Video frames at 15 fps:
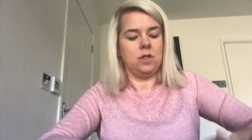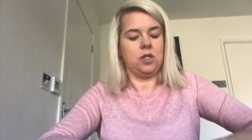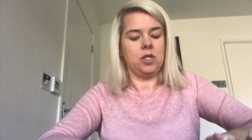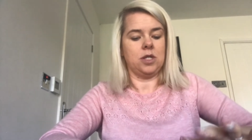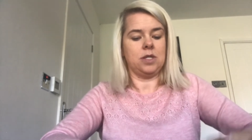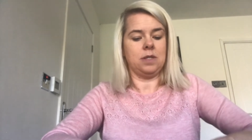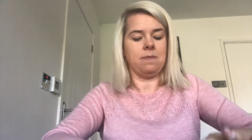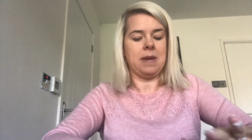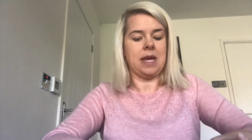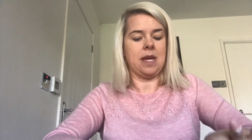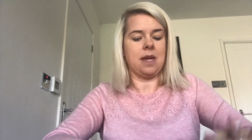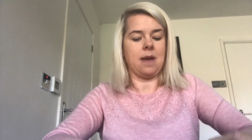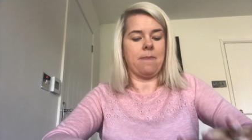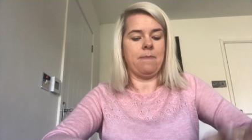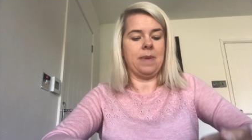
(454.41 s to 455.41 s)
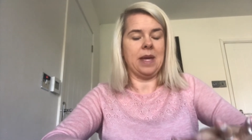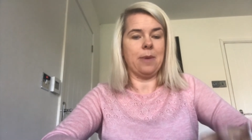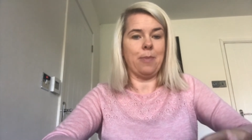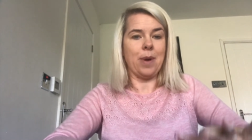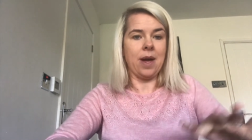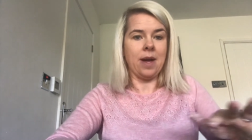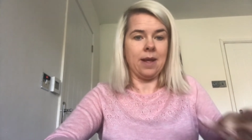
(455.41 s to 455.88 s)
just make a
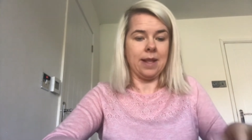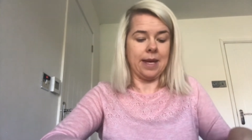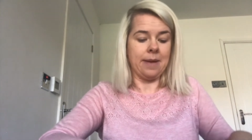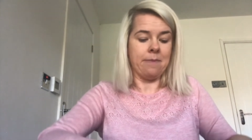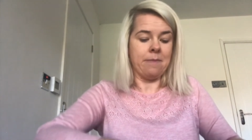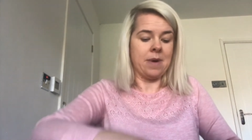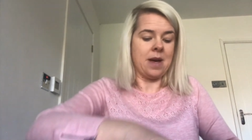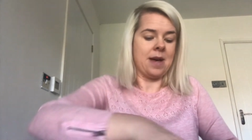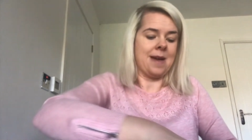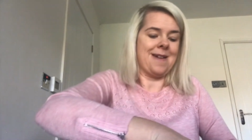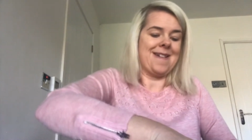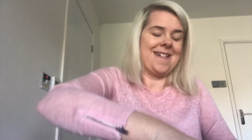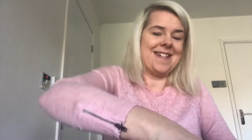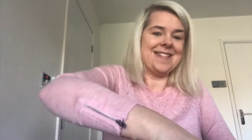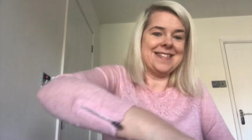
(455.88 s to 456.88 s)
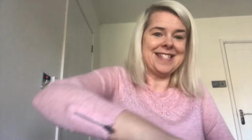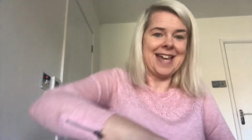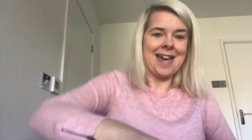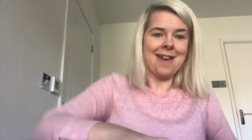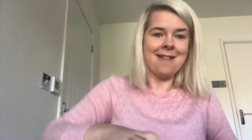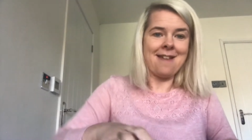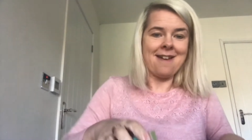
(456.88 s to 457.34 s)
big pile in my
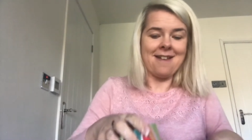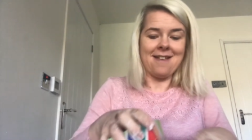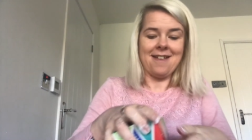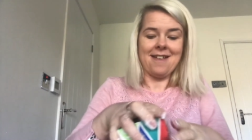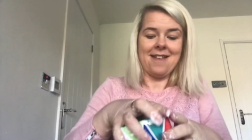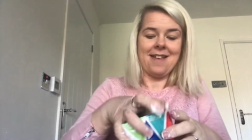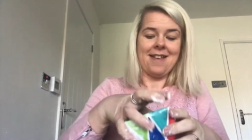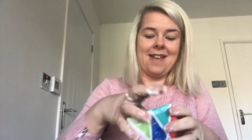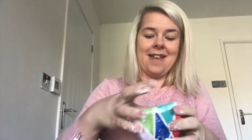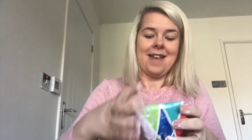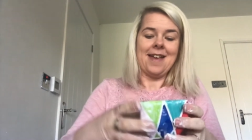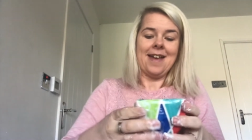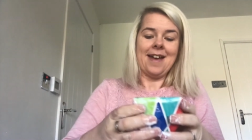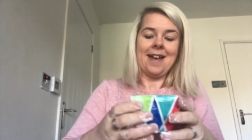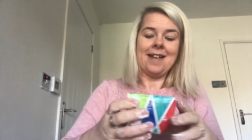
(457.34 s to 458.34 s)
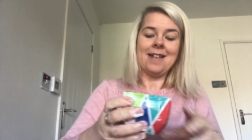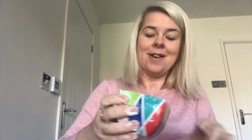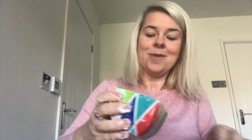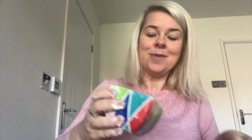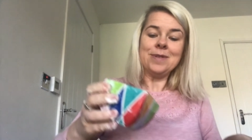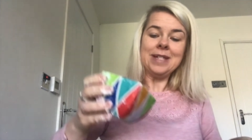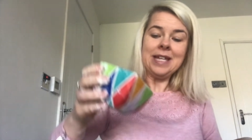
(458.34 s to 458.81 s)
container. And
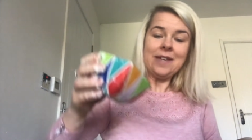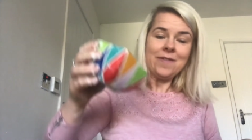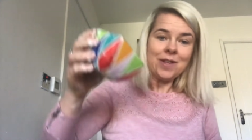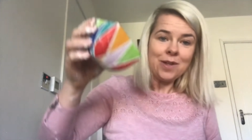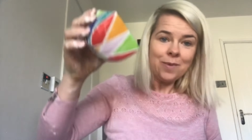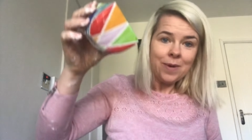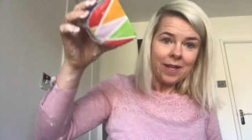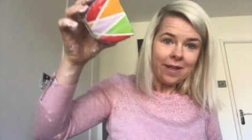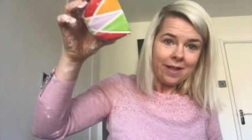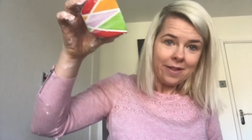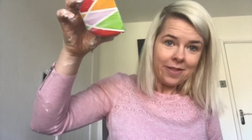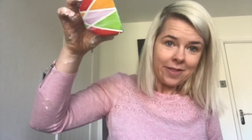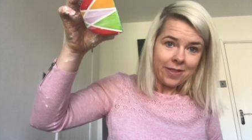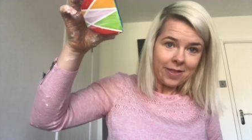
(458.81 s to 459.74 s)
I will leave you with,